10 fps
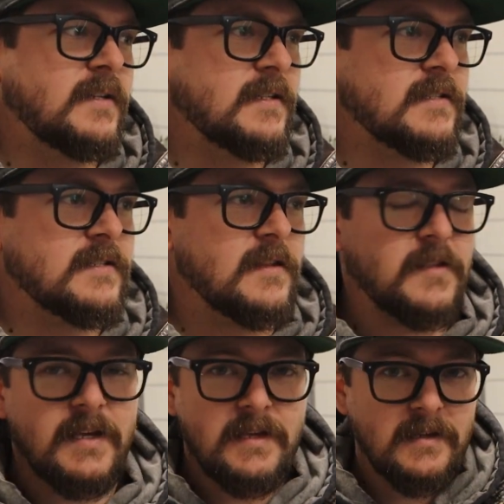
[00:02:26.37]
because
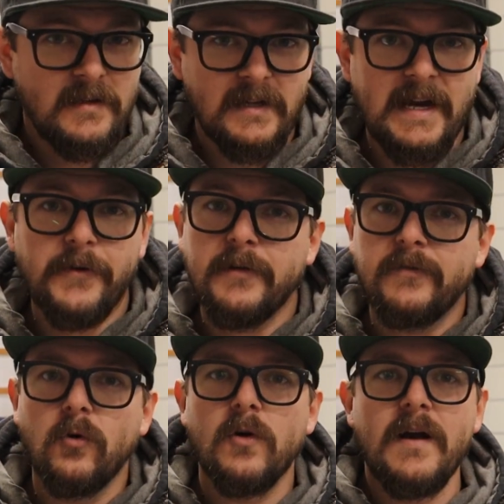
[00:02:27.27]
they accounted
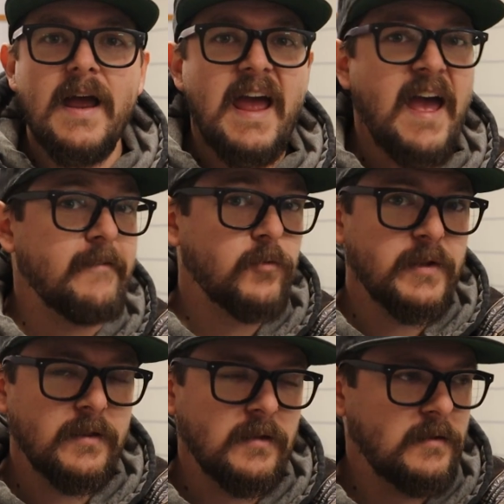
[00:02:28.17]
for
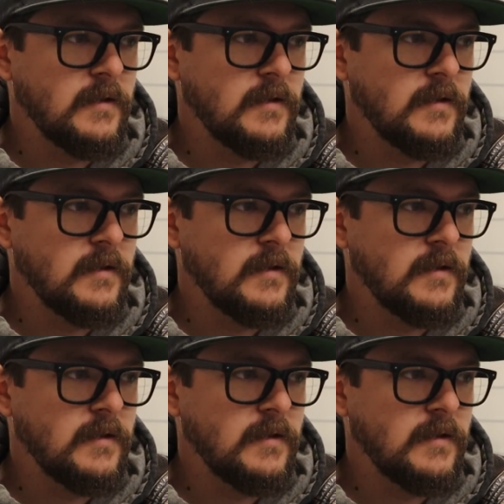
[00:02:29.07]
everything.